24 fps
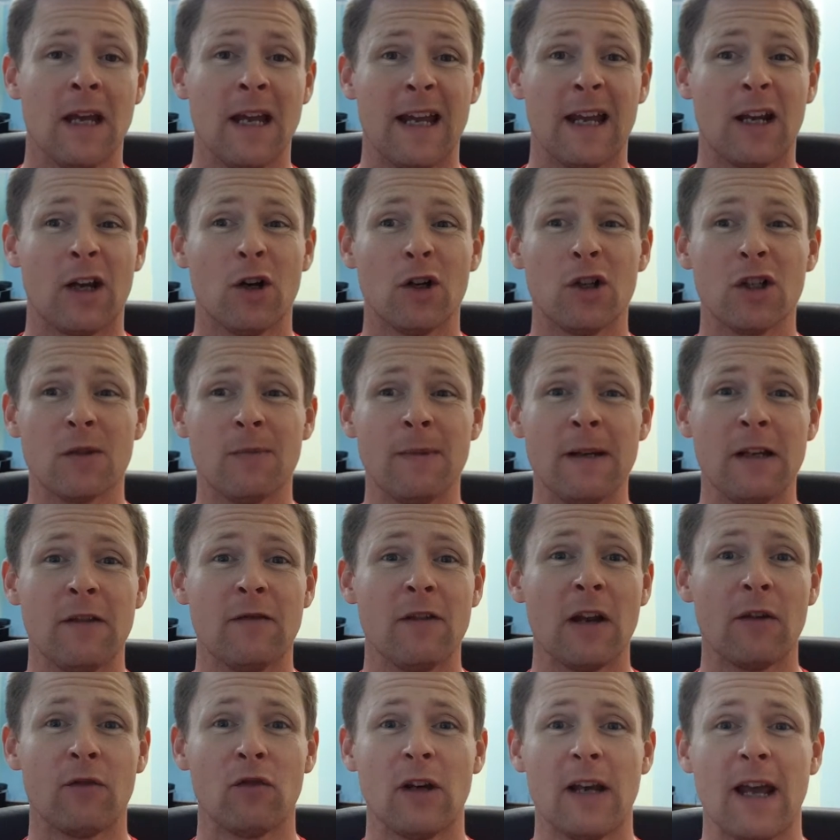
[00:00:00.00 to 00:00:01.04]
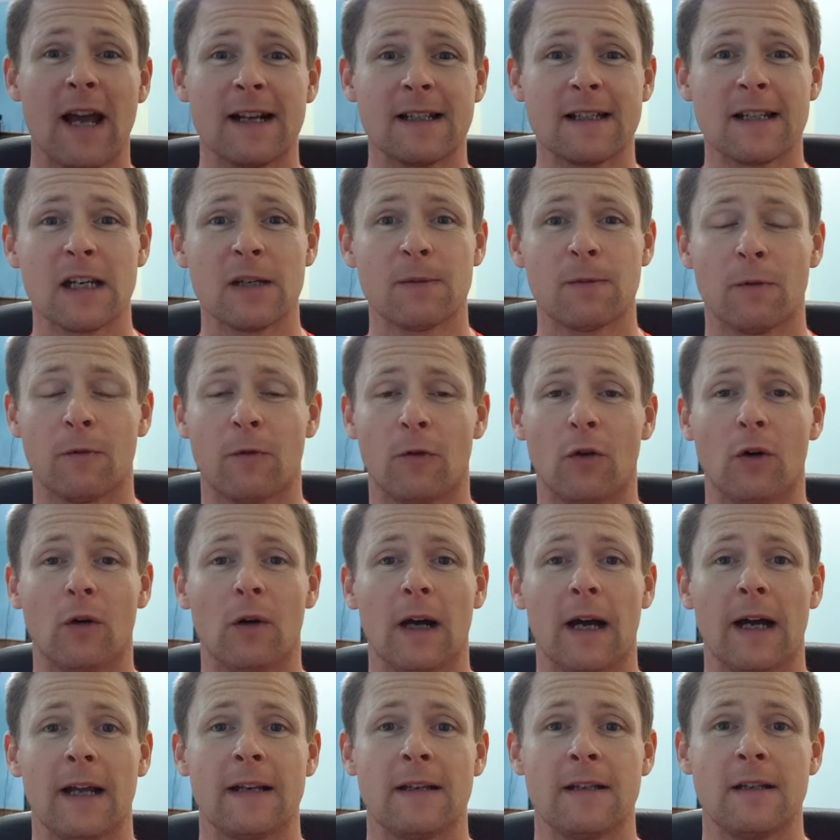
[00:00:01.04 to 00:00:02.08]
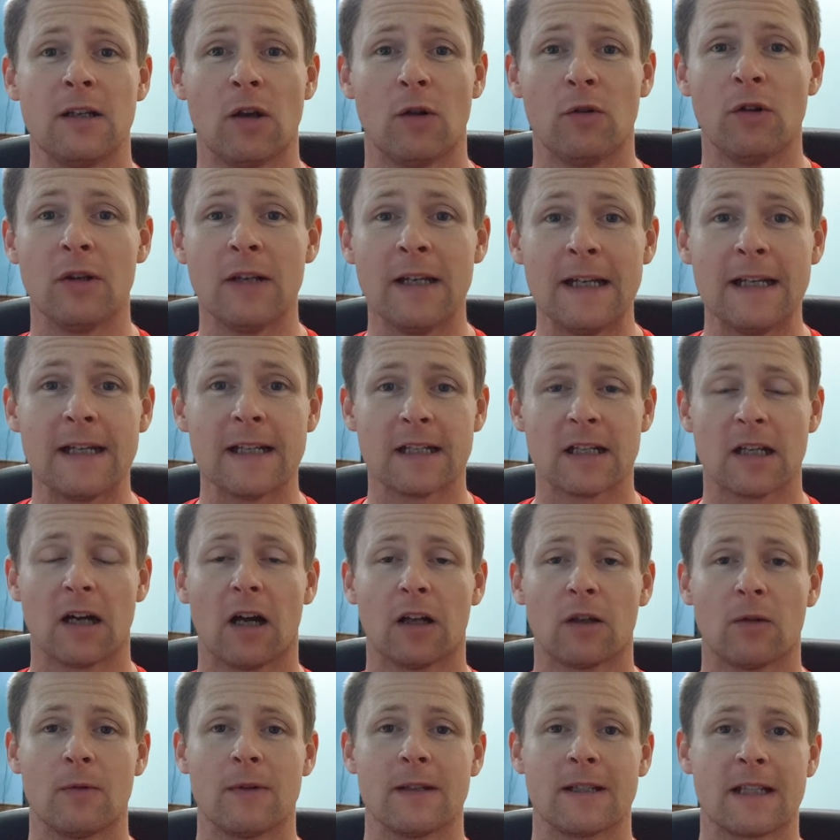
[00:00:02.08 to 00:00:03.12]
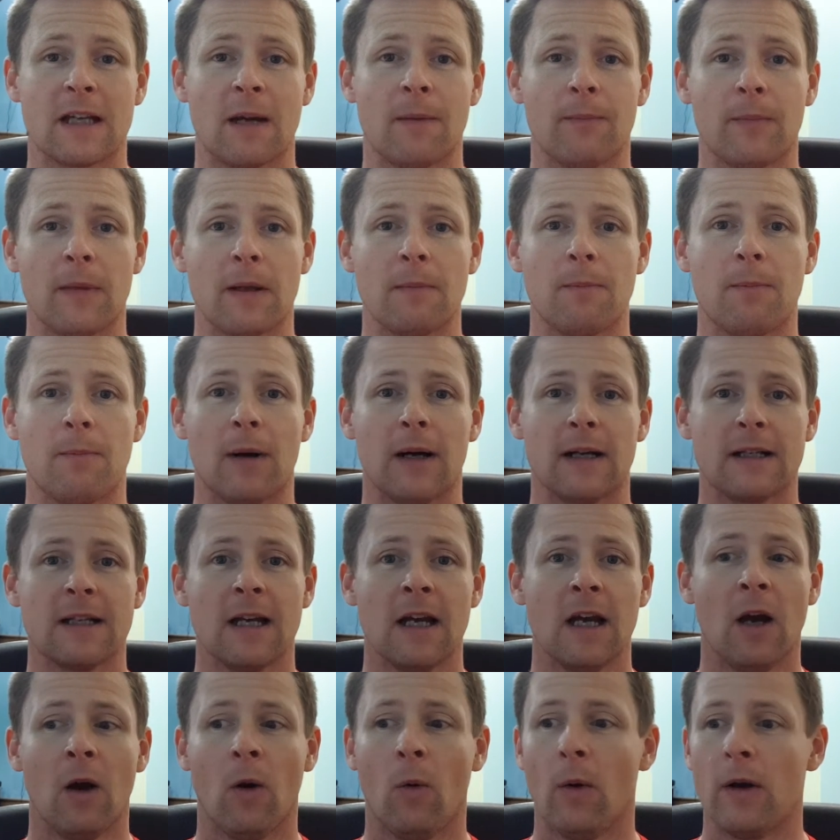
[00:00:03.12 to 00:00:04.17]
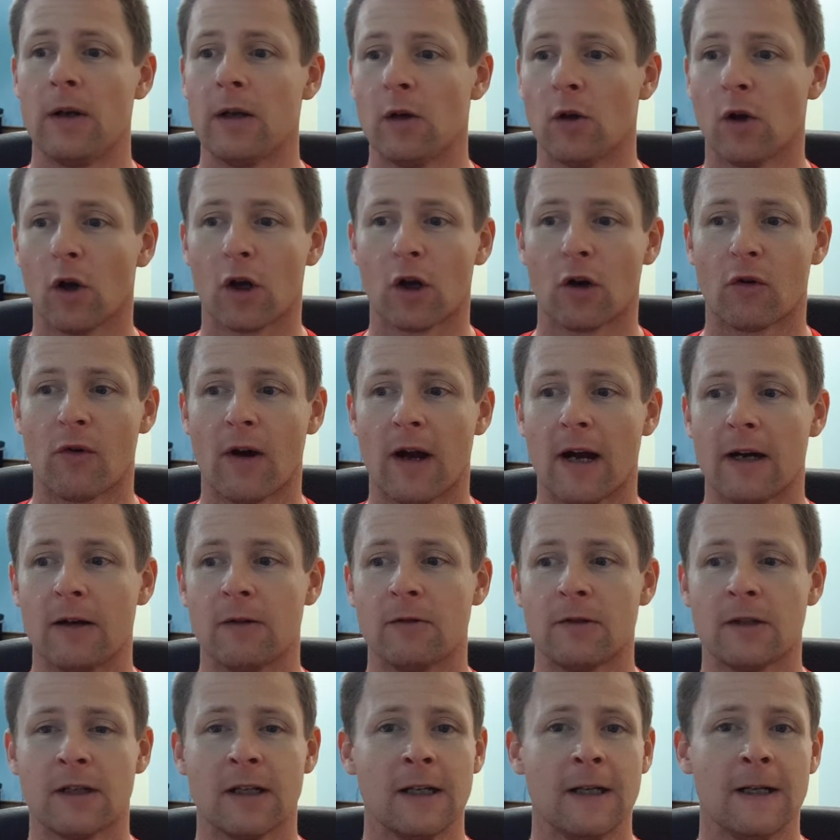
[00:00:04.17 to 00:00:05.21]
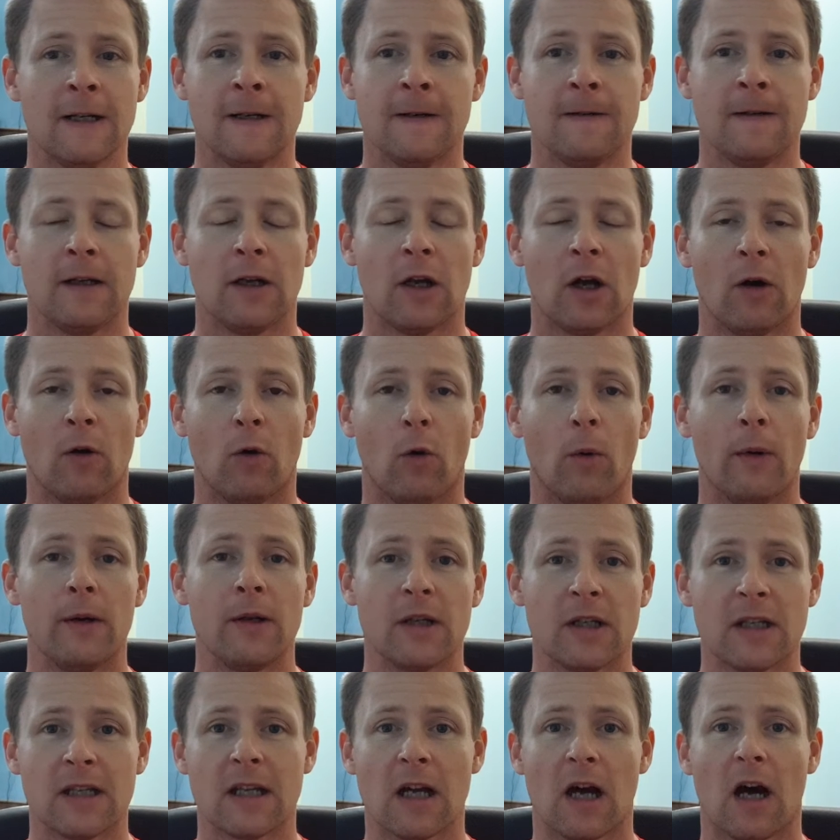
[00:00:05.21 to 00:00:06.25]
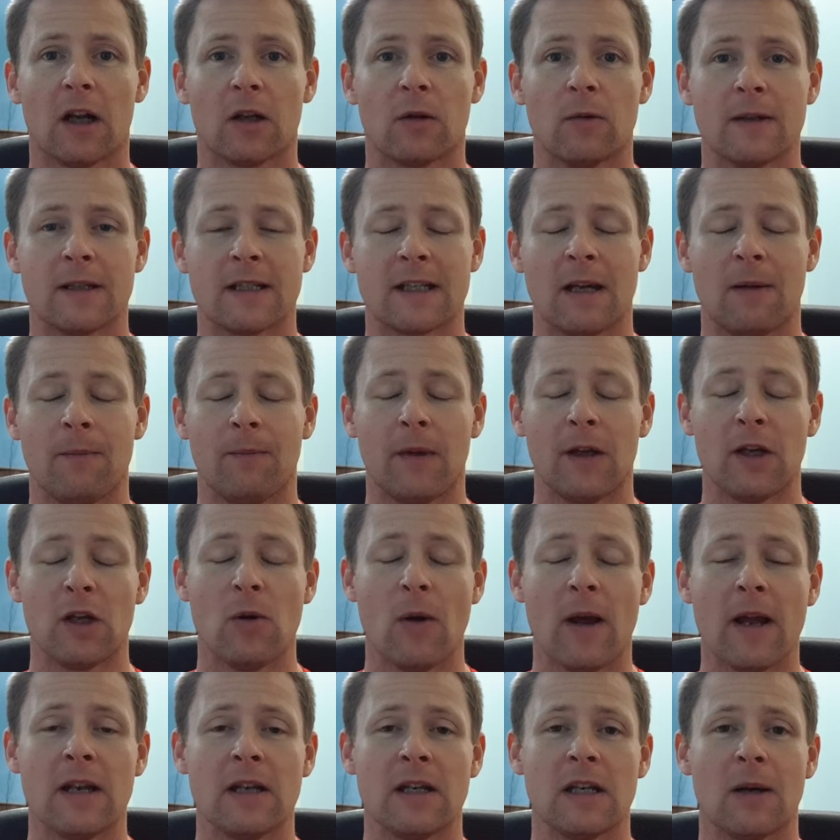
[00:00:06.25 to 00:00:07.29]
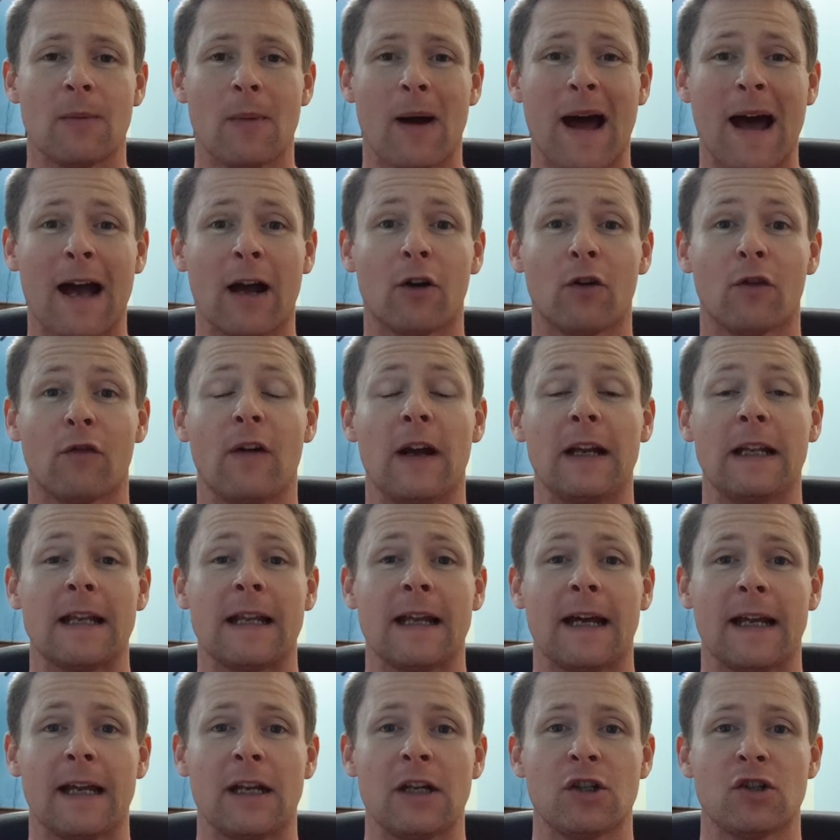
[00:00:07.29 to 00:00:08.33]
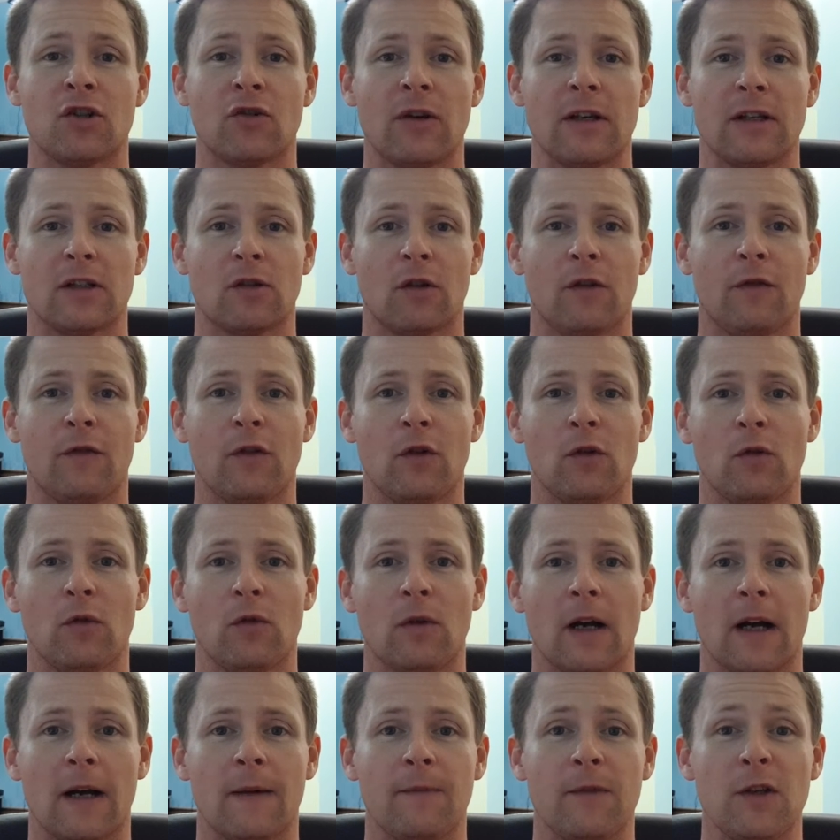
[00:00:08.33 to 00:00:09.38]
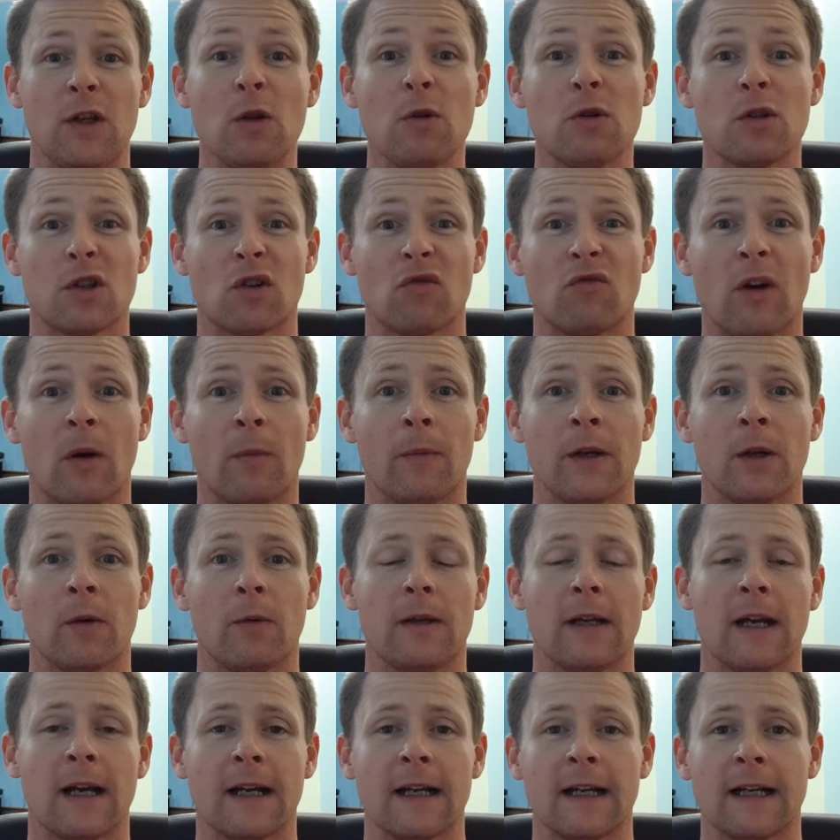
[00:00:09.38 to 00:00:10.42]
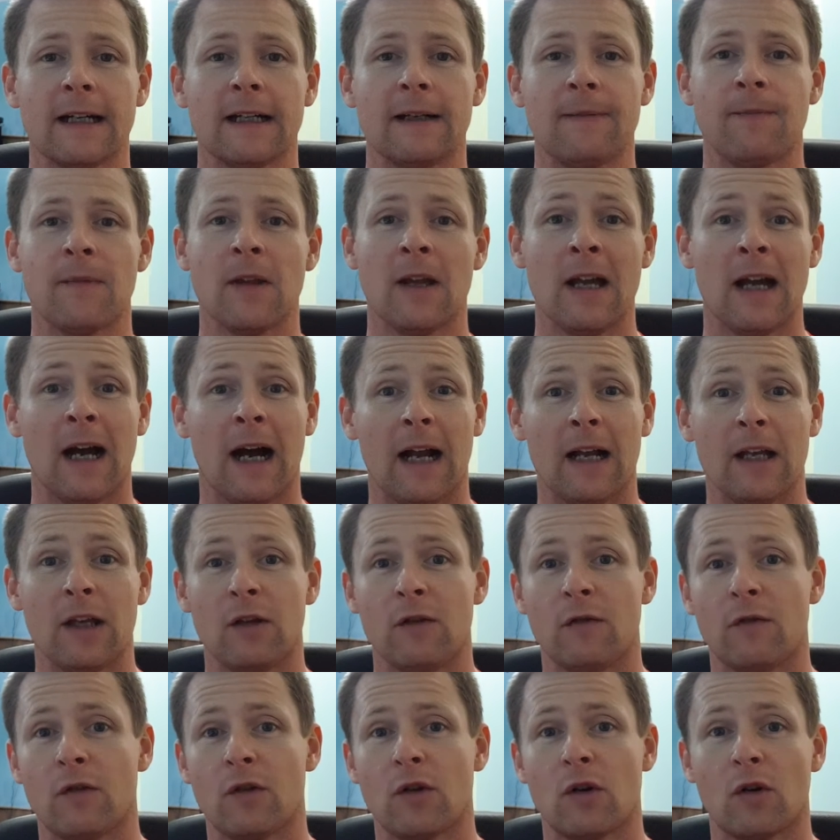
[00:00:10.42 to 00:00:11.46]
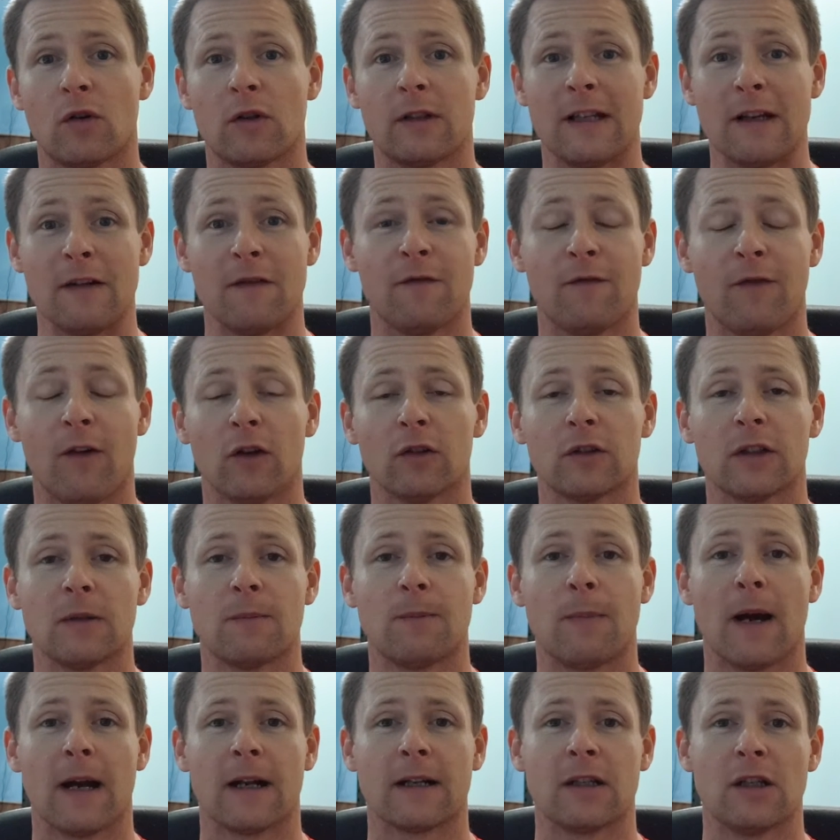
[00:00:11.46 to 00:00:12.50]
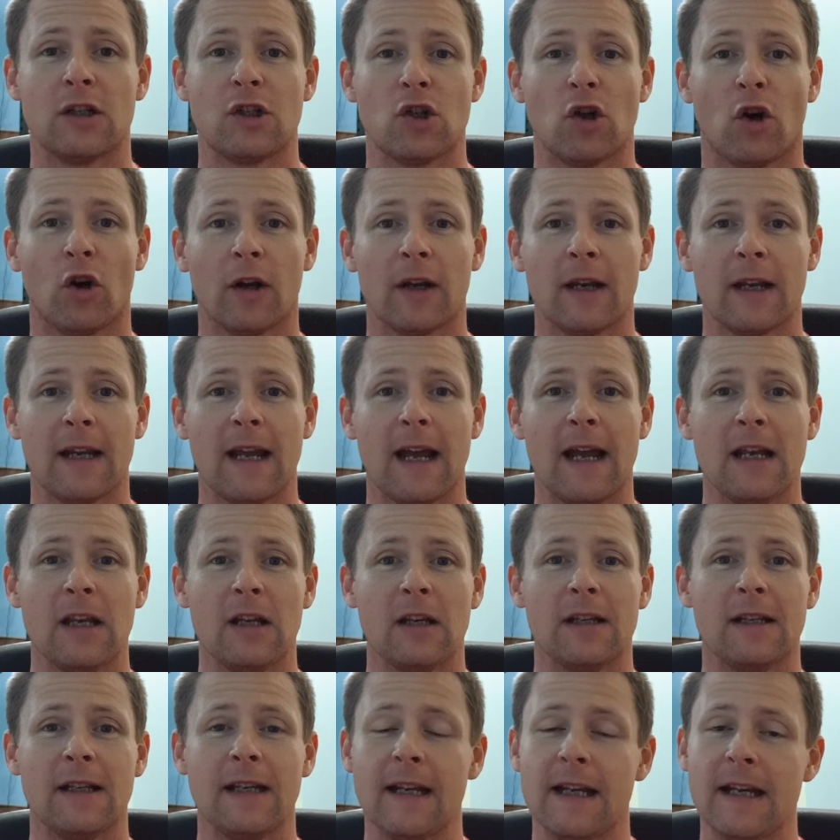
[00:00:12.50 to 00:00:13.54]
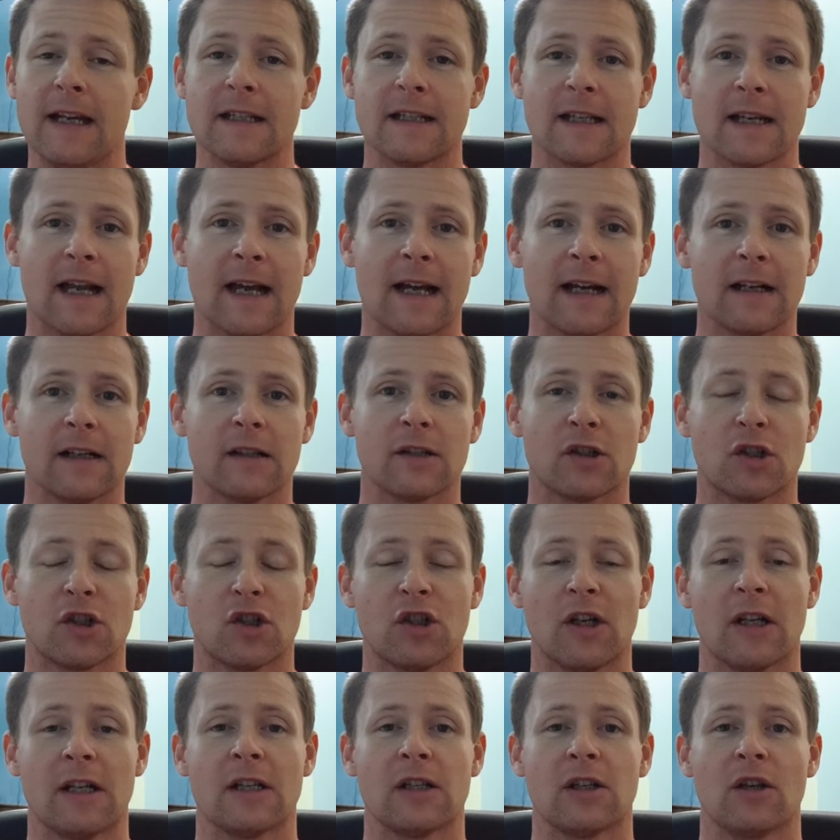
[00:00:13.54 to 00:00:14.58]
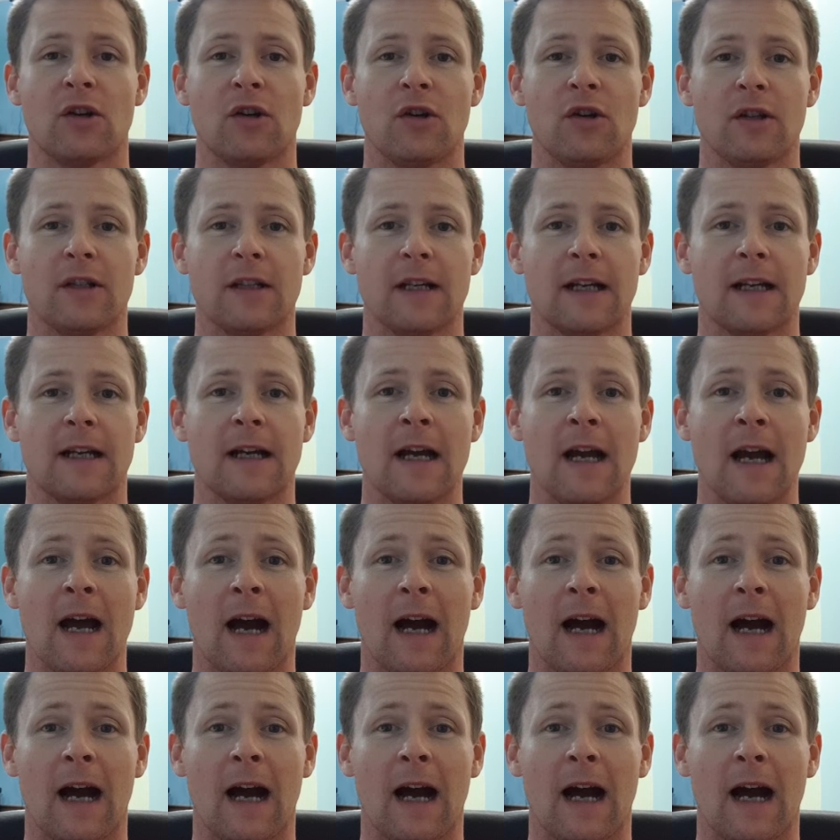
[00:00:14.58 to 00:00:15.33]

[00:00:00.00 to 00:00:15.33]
It could just mean you've never really exercised before, and, you need to start doing something. But when you look around, when you start doing something, you end up aggravating that injury. So if you used to run when you were younger, and you've defaulted back to jogging again, your knees and ankles and shins are hurting.